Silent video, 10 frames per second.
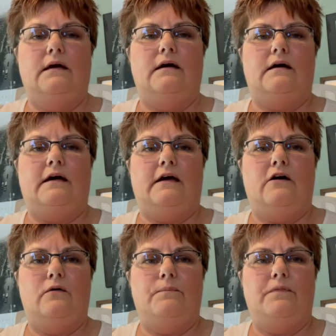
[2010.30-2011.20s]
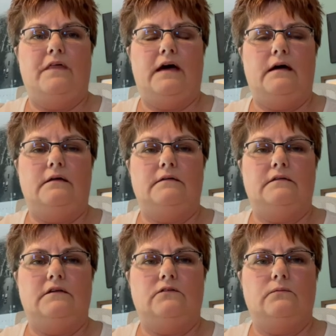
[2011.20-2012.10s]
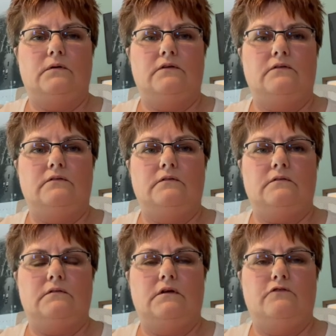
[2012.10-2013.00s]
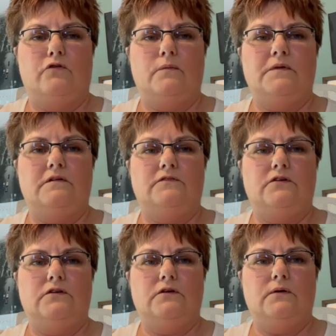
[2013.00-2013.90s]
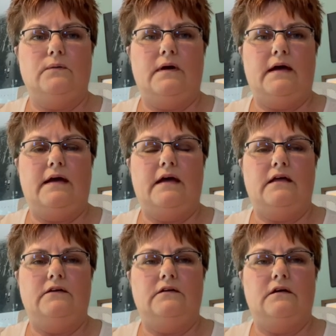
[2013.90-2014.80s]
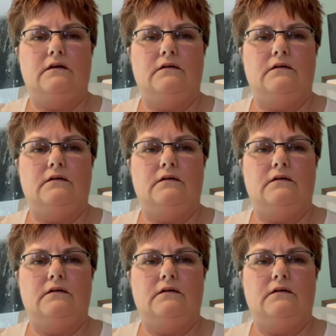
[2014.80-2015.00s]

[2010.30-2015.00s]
I hope that this was informative to you and